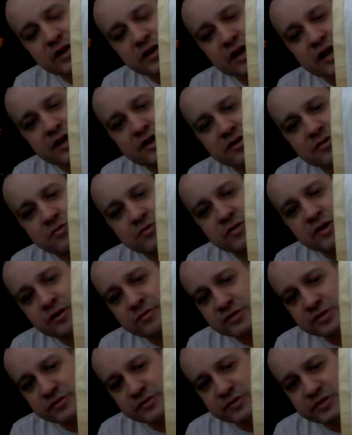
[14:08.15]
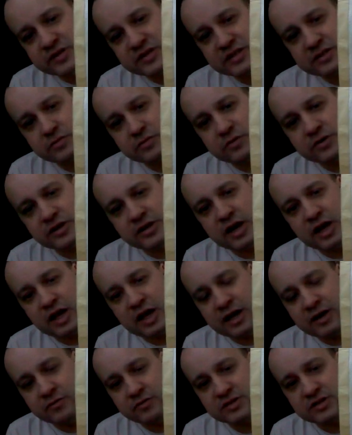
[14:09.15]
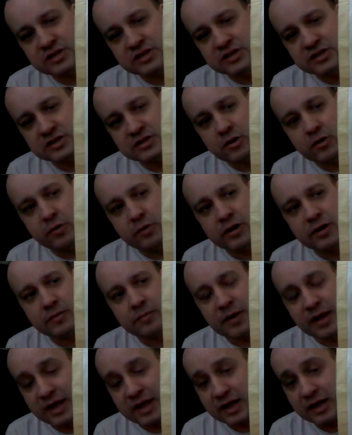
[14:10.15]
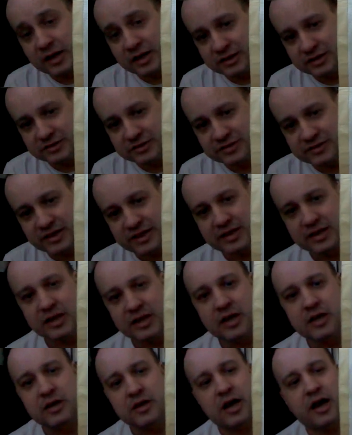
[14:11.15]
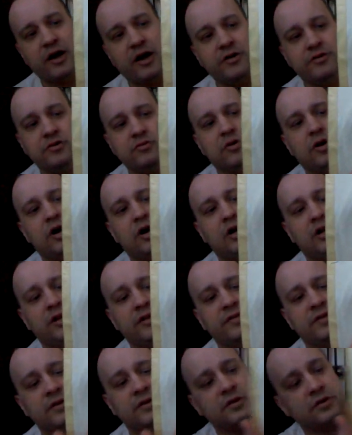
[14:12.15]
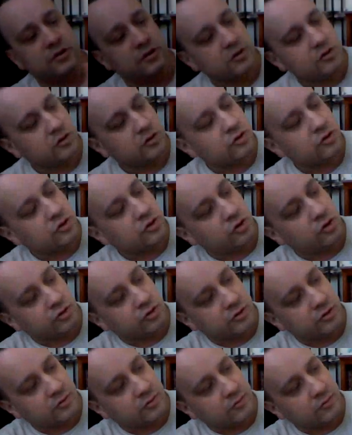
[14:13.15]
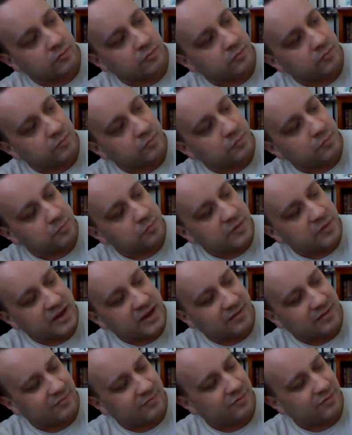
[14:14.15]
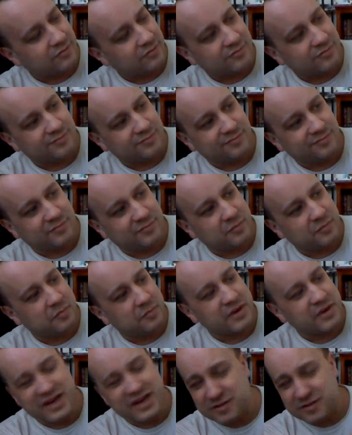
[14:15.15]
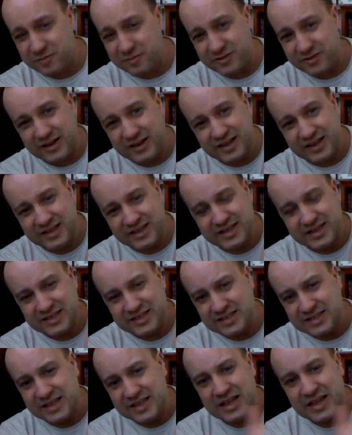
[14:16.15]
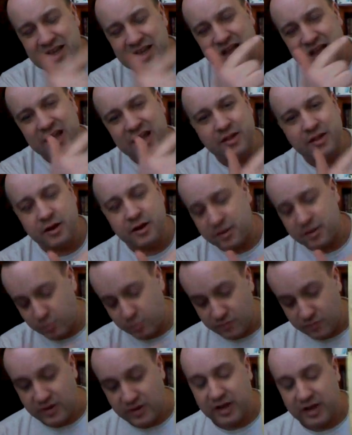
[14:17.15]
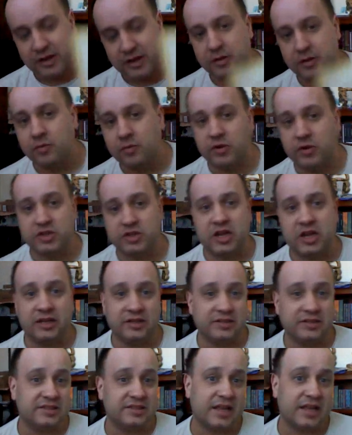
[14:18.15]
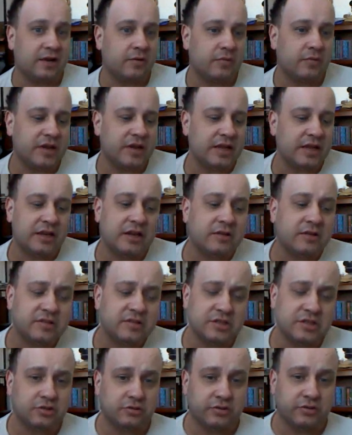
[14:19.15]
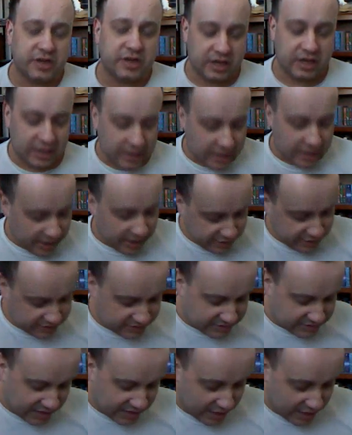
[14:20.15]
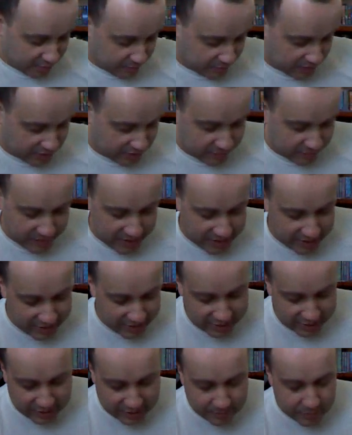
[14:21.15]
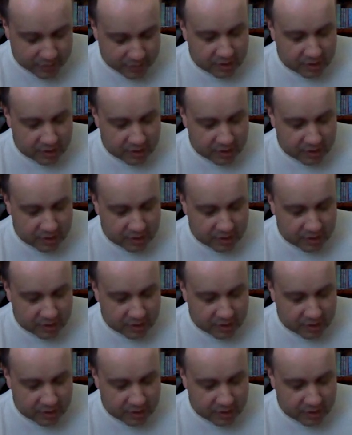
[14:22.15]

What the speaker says: I know when I was doing this one, I was just going by colors. Like, I would do all of the dark medium green, I guess, and I'd just move on and switch colors that way. And I was enjoying it. I just hadn't picked it back up.